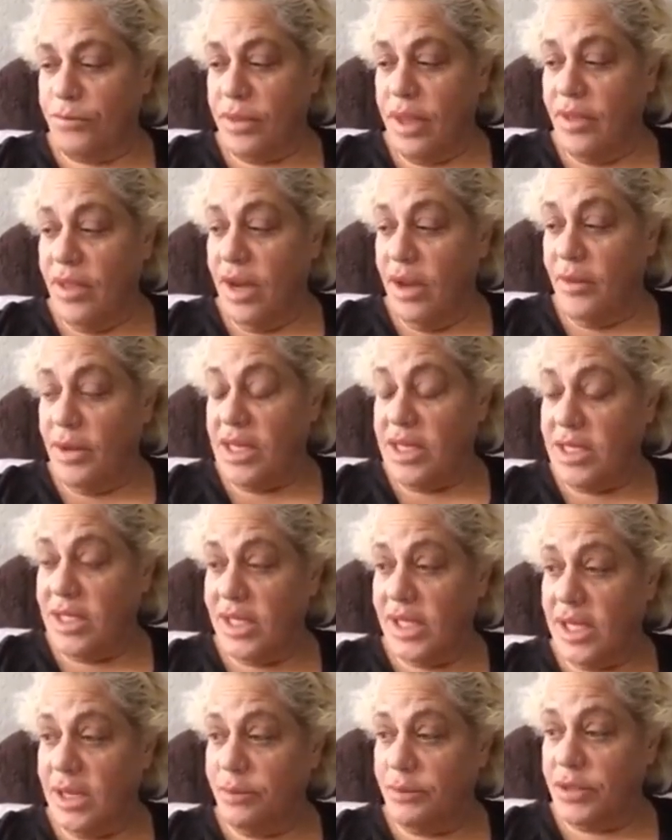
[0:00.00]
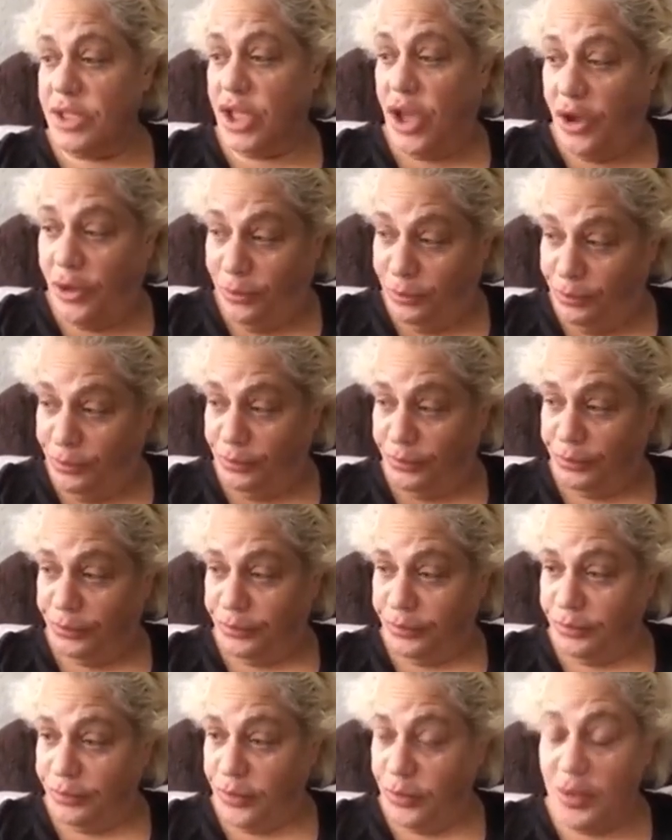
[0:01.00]
then I went to sleep. So,
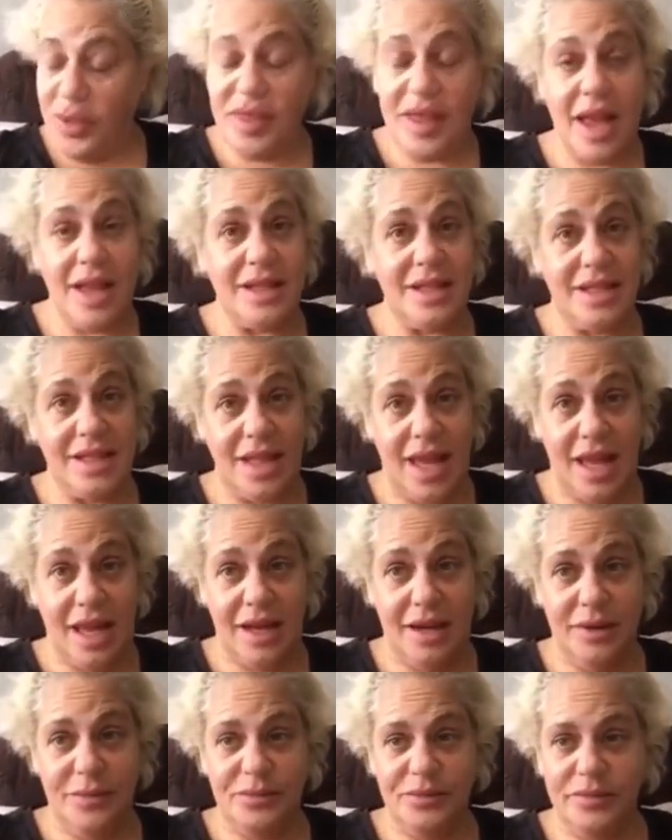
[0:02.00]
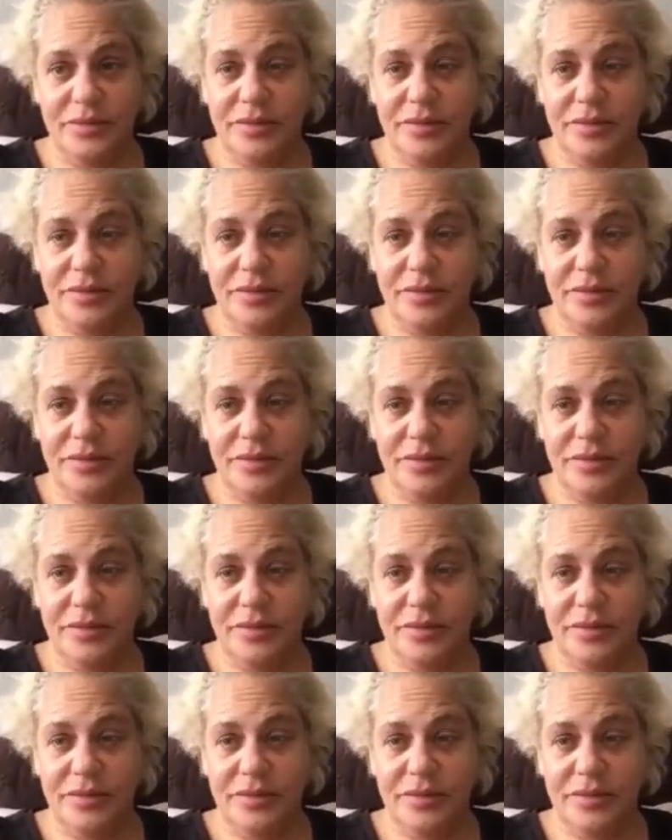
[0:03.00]
with that said,